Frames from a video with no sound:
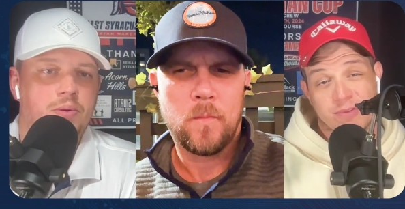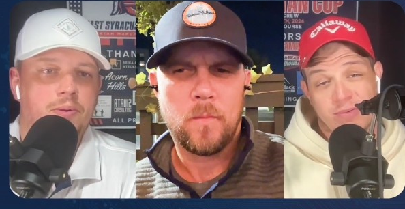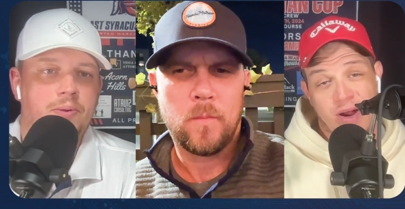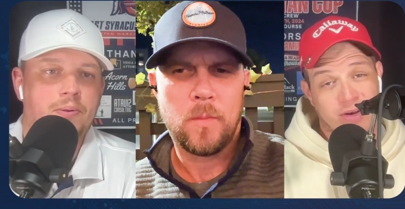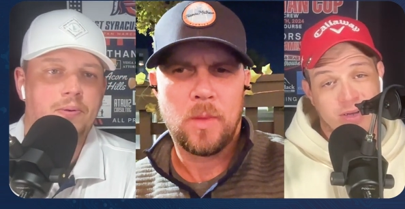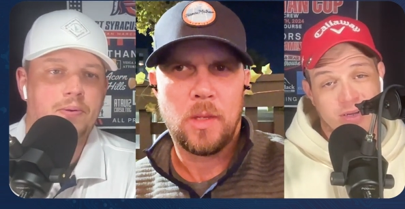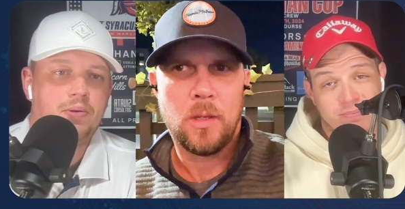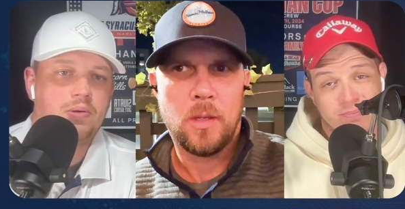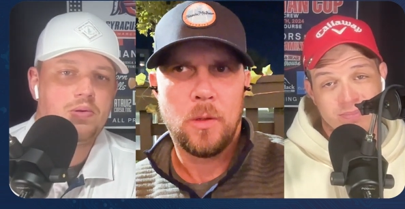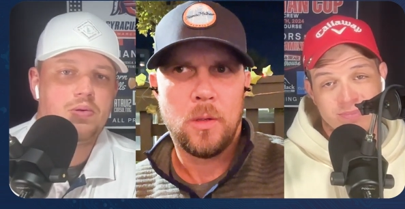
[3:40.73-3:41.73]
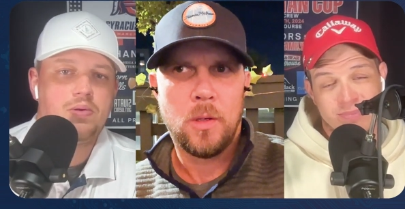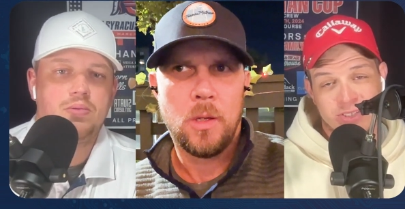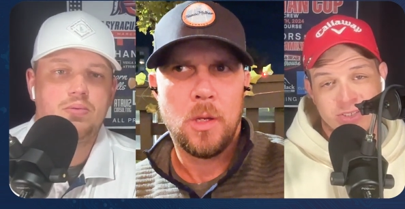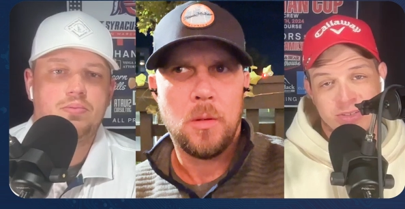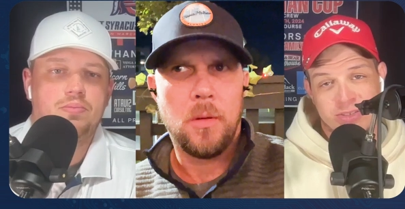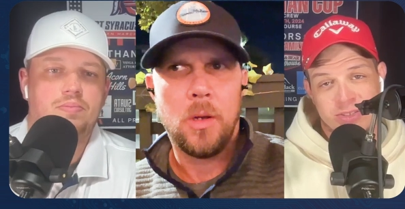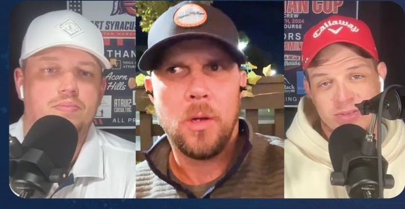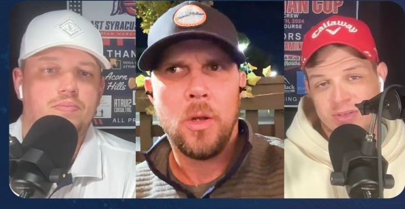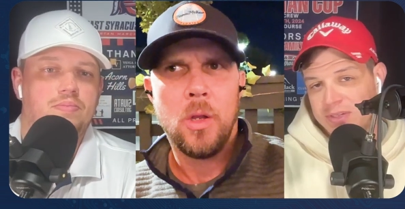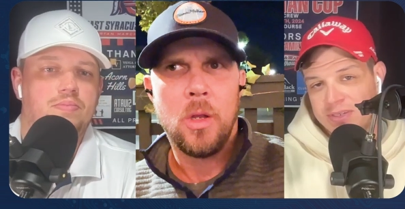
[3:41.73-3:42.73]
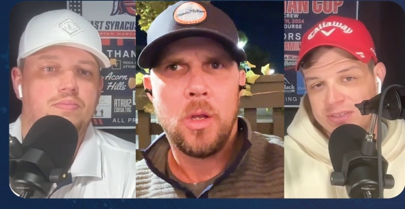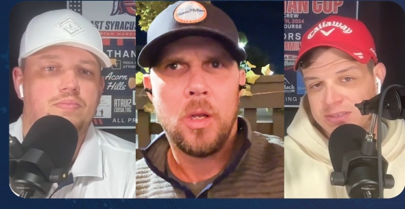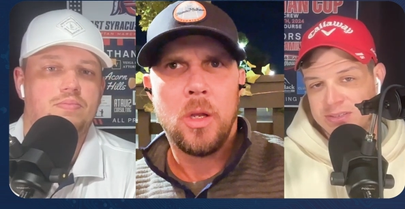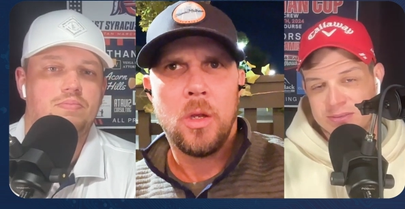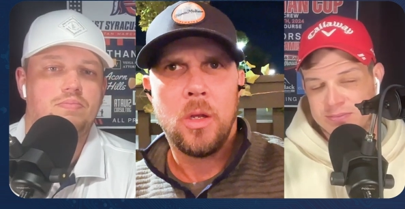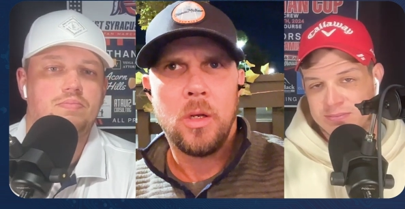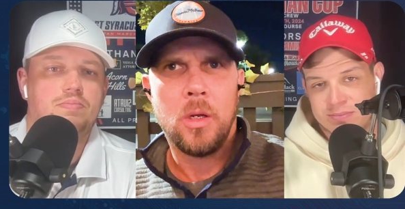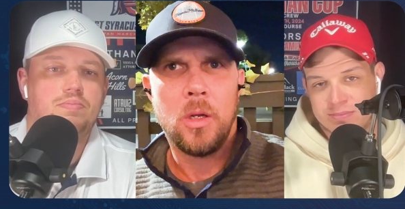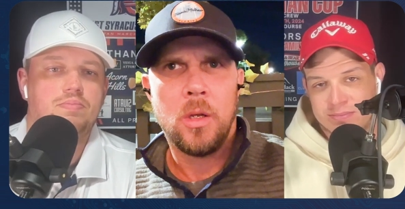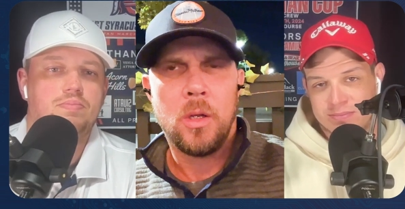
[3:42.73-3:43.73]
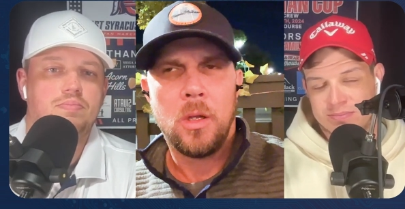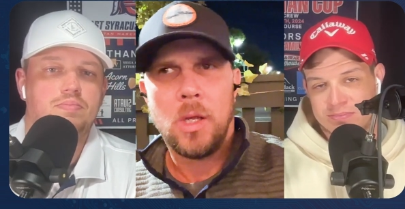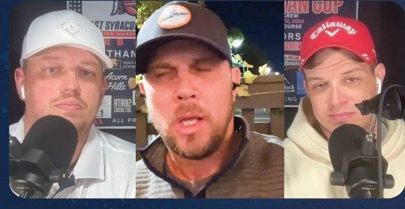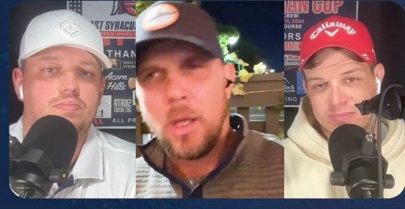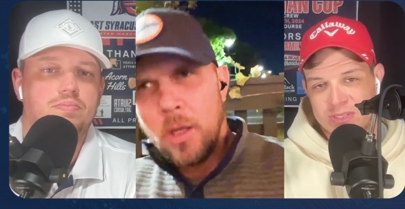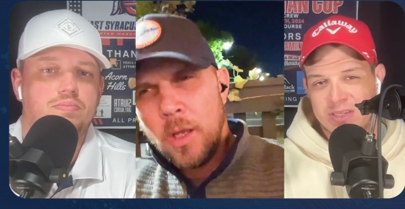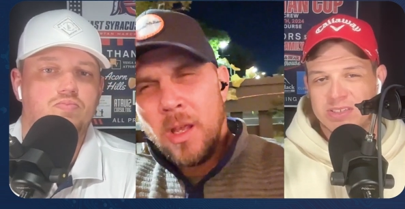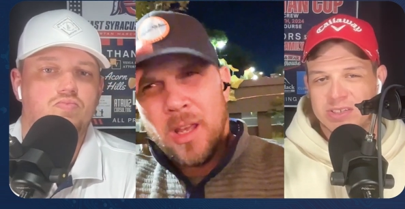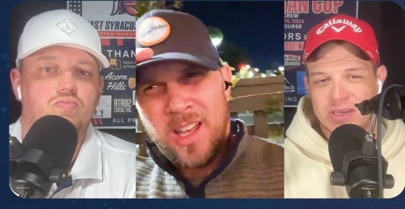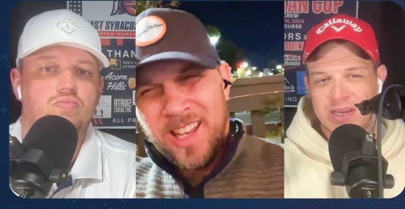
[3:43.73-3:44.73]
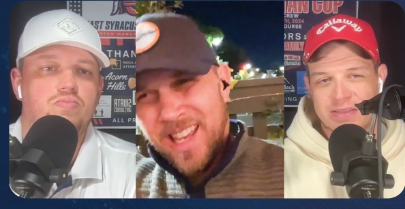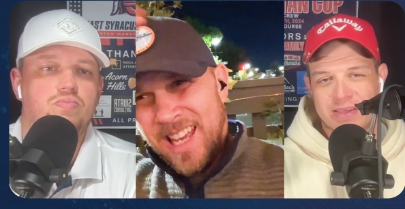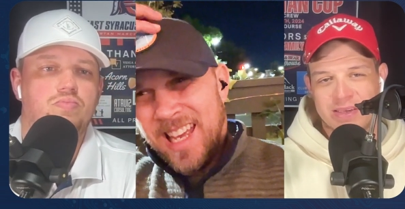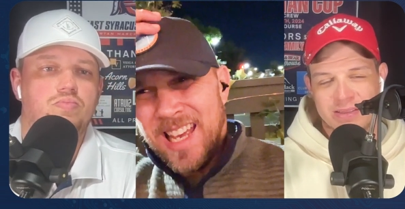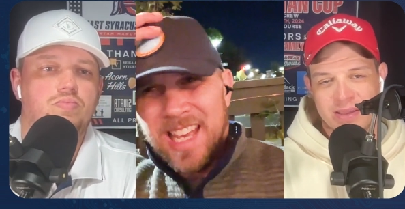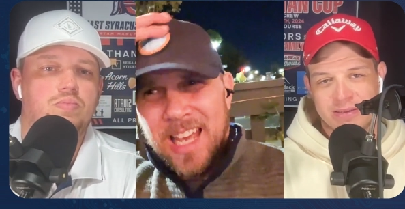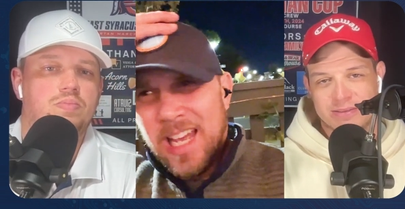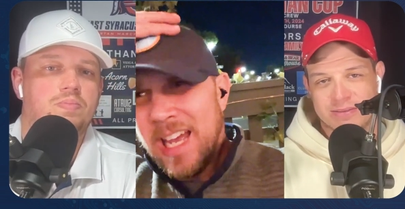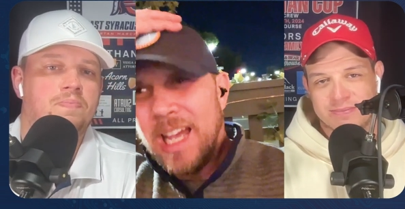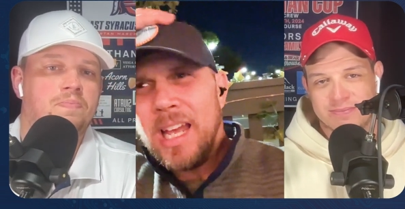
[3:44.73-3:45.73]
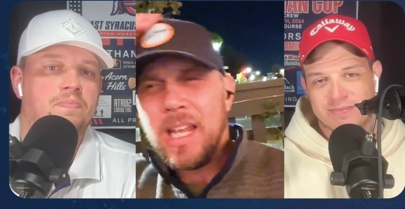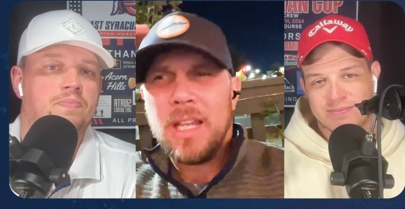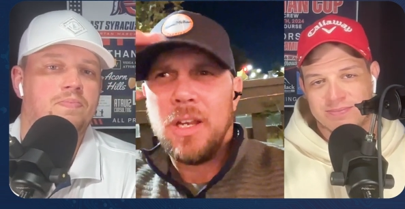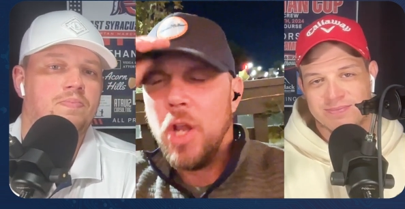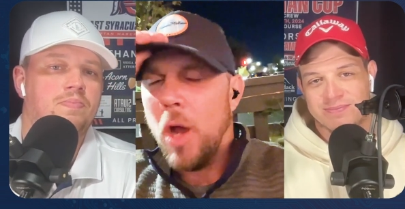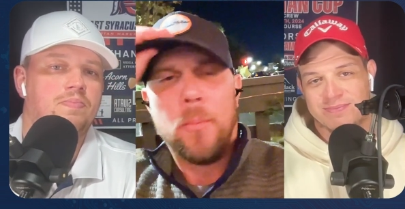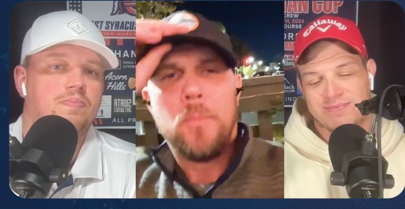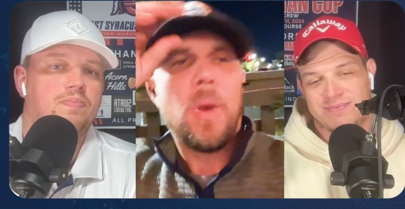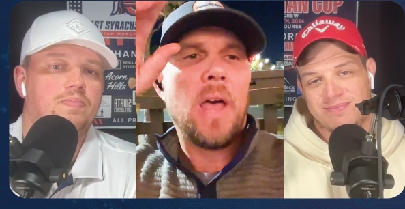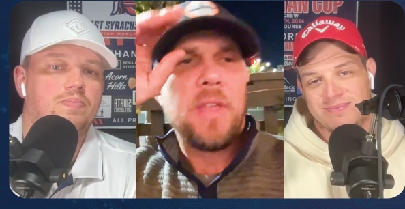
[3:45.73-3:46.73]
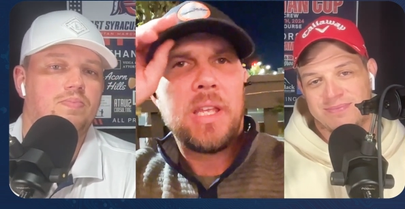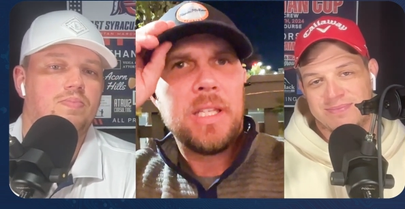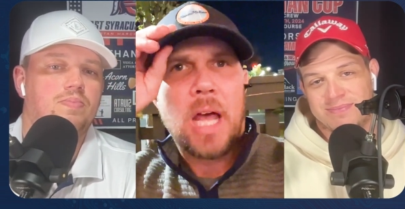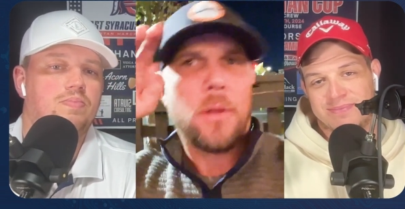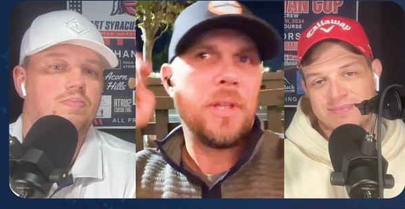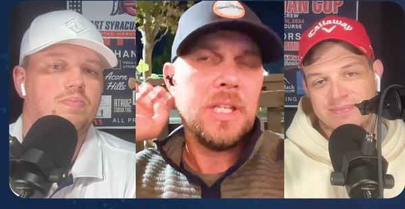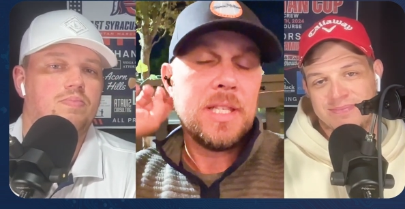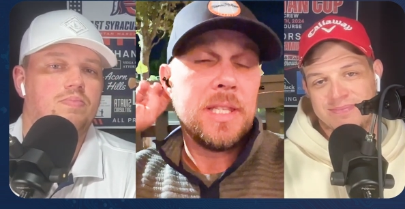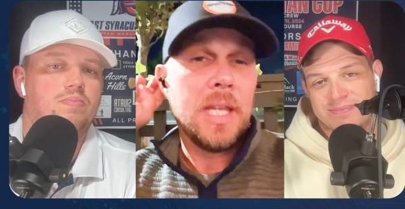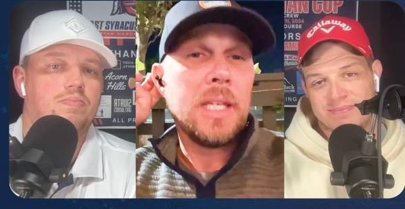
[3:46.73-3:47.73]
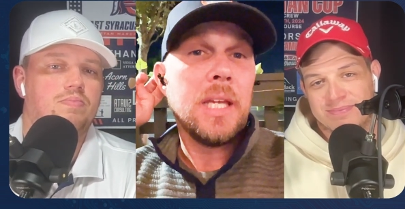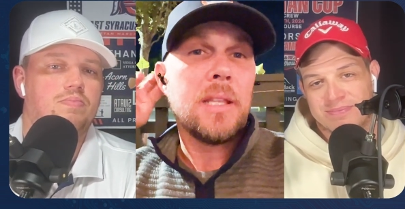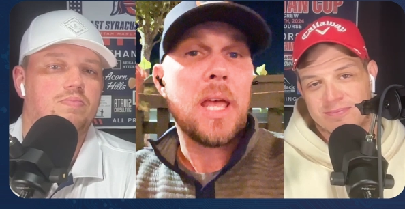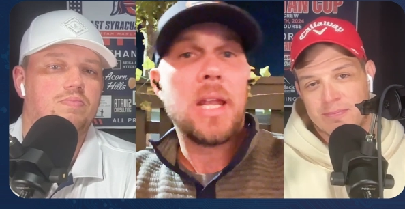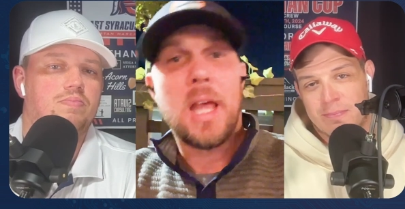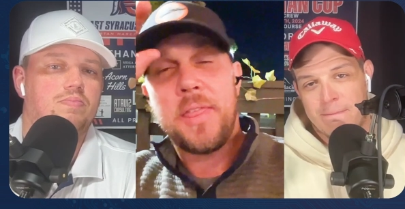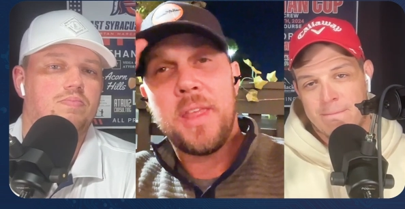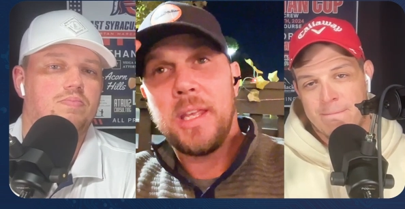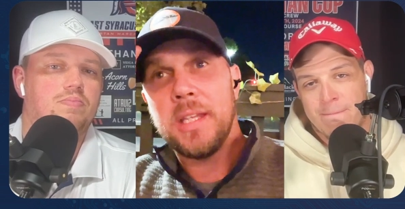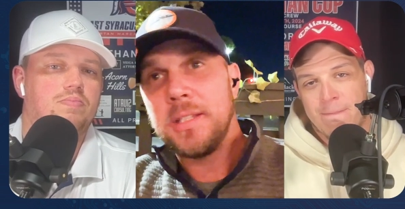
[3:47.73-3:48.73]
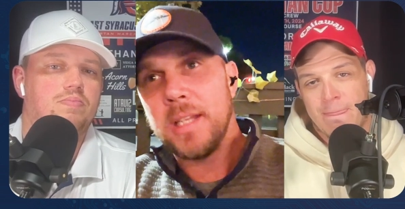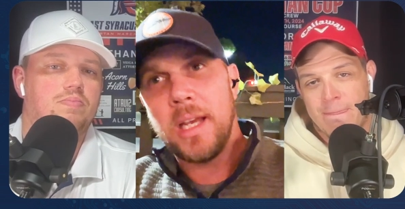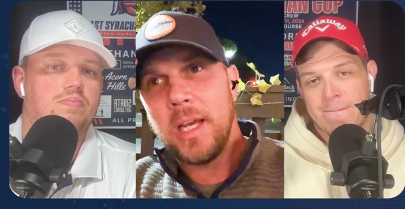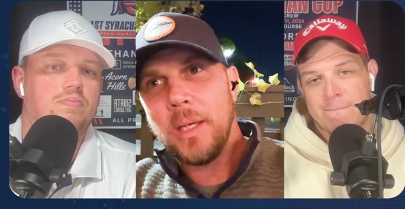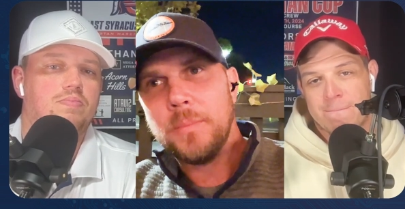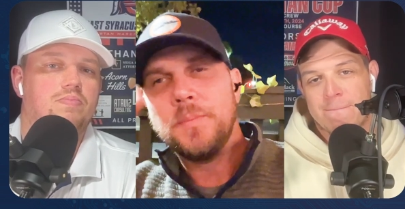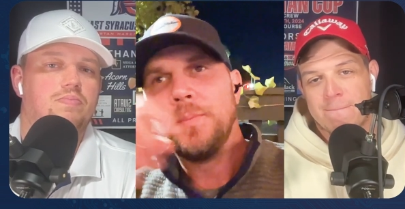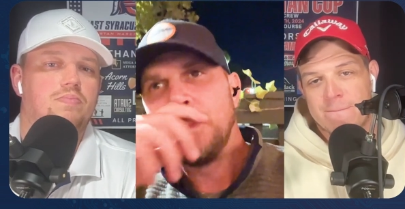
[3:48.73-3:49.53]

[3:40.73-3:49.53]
Speaker 1: Ryder Cup next year too? Do you think he's? Do you think he's already kind of thinking that? No,
Speaker 2: I think he, I don't think he's thinking that. I think it's. Uh,